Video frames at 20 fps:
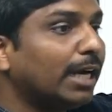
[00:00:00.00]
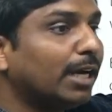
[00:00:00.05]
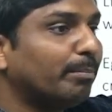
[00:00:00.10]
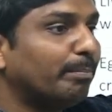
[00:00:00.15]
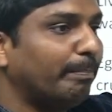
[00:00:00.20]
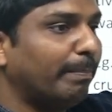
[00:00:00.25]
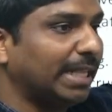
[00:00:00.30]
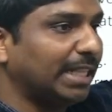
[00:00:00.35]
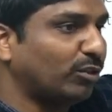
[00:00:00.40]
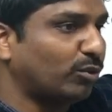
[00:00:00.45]

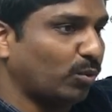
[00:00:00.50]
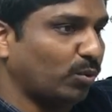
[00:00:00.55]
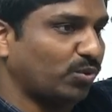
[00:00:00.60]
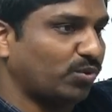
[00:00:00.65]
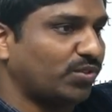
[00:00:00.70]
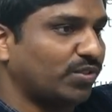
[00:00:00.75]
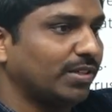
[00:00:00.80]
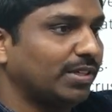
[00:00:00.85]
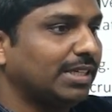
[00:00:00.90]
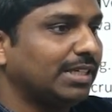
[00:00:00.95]
benthos.
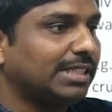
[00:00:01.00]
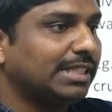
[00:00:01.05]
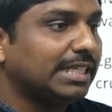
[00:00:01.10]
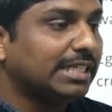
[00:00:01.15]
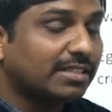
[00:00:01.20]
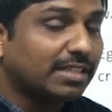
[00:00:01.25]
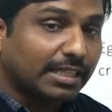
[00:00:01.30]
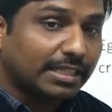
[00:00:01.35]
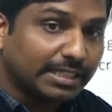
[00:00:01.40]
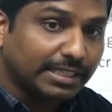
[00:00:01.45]
These are
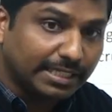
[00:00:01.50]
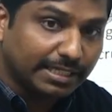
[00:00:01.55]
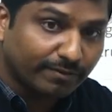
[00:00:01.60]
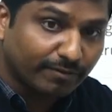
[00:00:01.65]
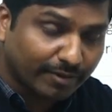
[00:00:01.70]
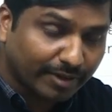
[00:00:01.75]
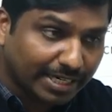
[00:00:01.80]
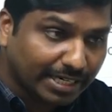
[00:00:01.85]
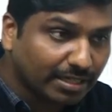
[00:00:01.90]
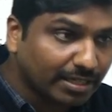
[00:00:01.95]
the
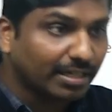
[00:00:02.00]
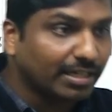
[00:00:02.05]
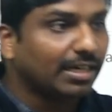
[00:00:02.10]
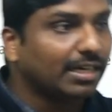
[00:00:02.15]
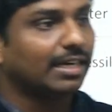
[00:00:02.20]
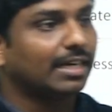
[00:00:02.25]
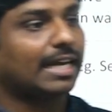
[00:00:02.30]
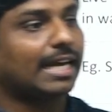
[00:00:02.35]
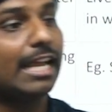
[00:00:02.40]
different type